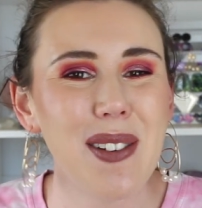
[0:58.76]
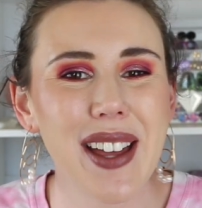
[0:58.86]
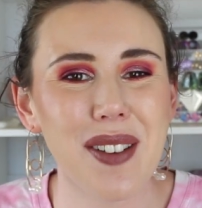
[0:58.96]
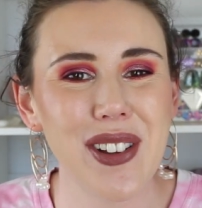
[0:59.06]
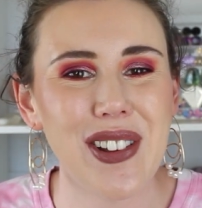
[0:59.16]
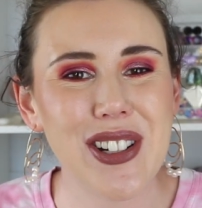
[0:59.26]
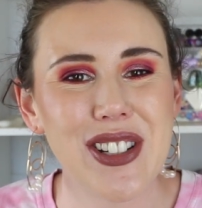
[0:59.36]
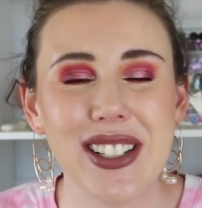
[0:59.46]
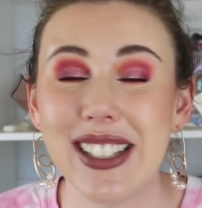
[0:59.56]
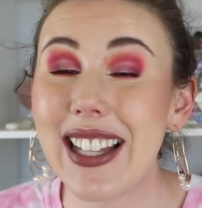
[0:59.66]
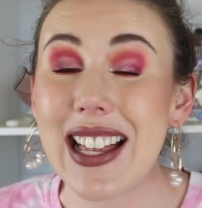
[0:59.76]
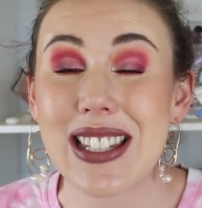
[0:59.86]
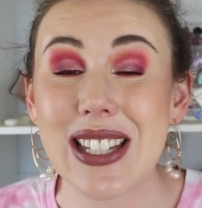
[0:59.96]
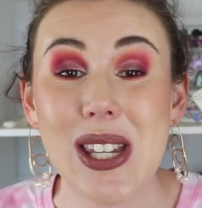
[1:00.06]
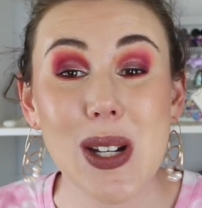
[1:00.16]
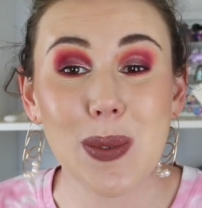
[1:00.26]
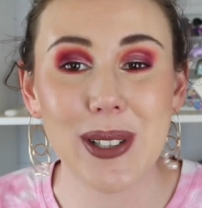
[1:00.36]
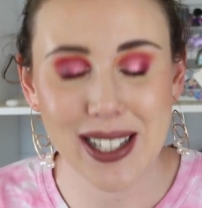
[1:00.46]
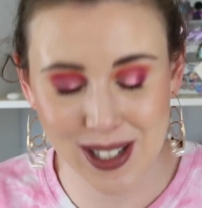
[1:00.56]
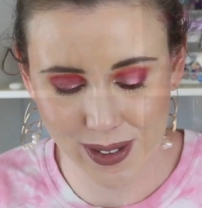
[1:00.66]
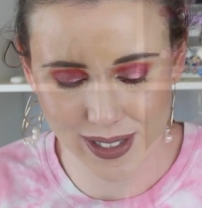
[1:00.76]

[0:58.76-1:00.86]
And without further ado, let's jump on into